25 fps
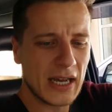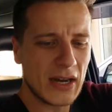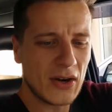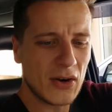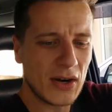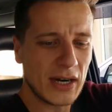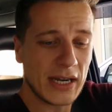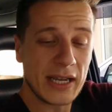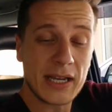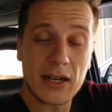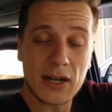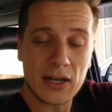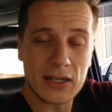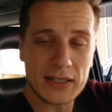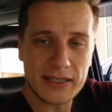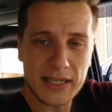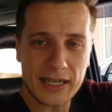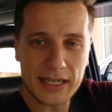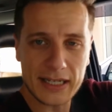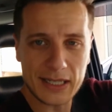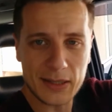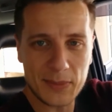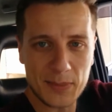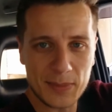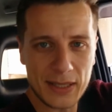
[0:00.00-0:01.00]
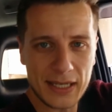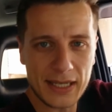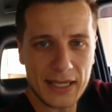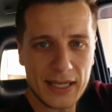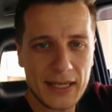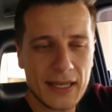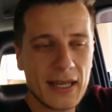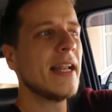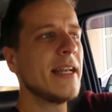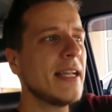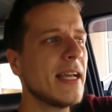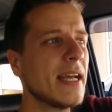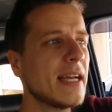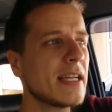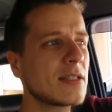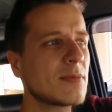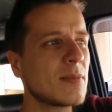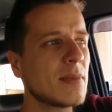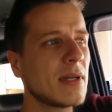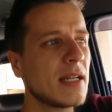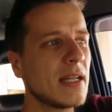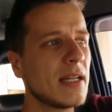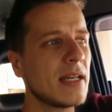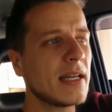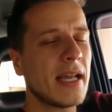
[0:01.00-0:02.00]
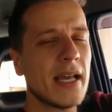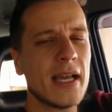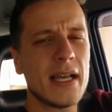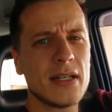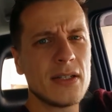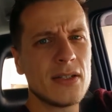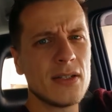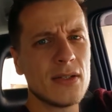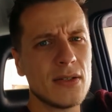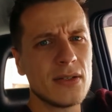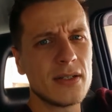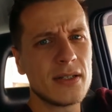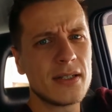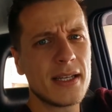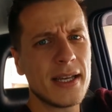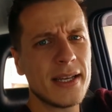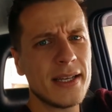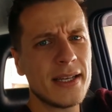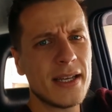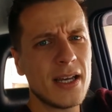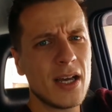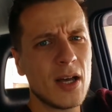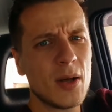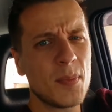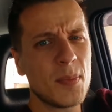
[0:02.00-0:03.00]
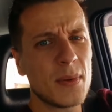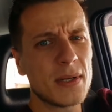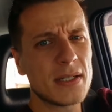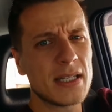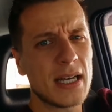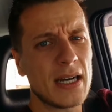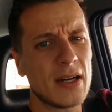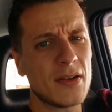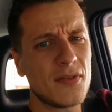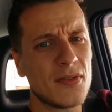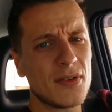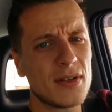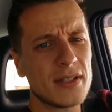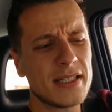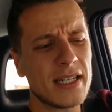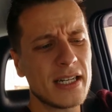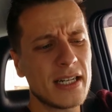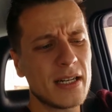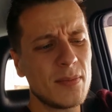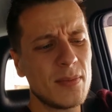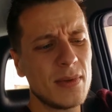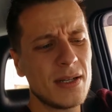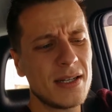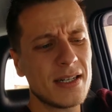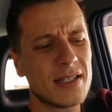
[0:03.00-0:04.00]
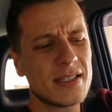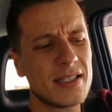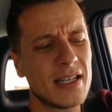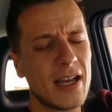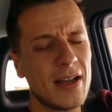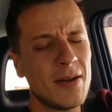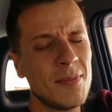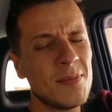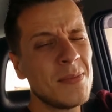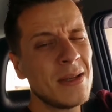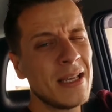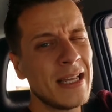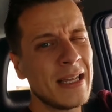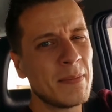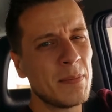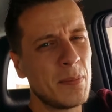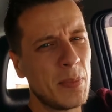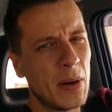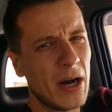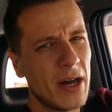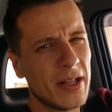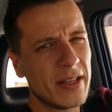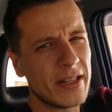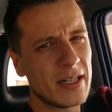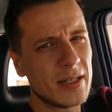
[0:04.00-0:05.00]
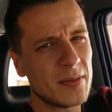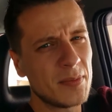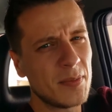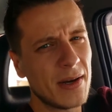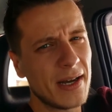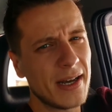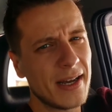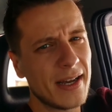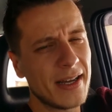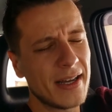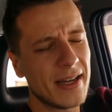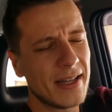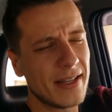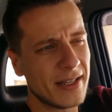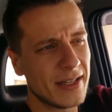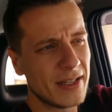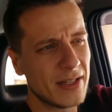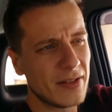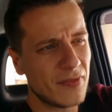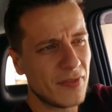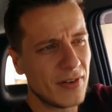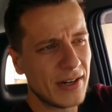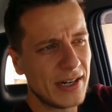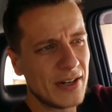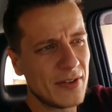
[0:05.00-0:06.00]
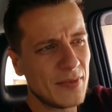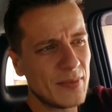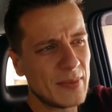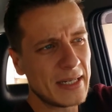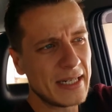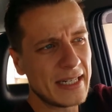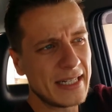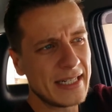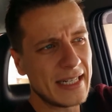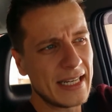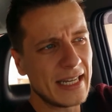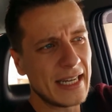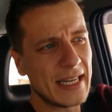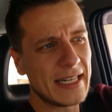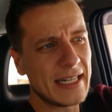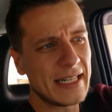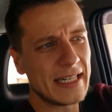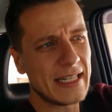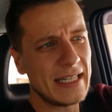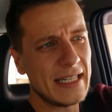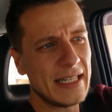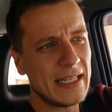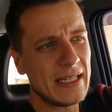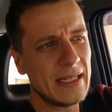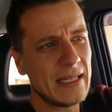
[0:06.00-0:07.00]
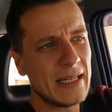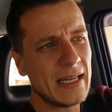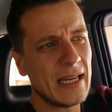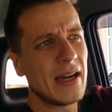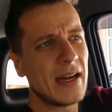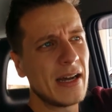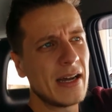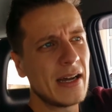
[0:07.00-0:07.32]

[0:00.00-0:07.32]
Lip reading: or he contacted me and he asked me like, hey dude, can you help us out for a second, because I'm being bothered by another friend of mine and he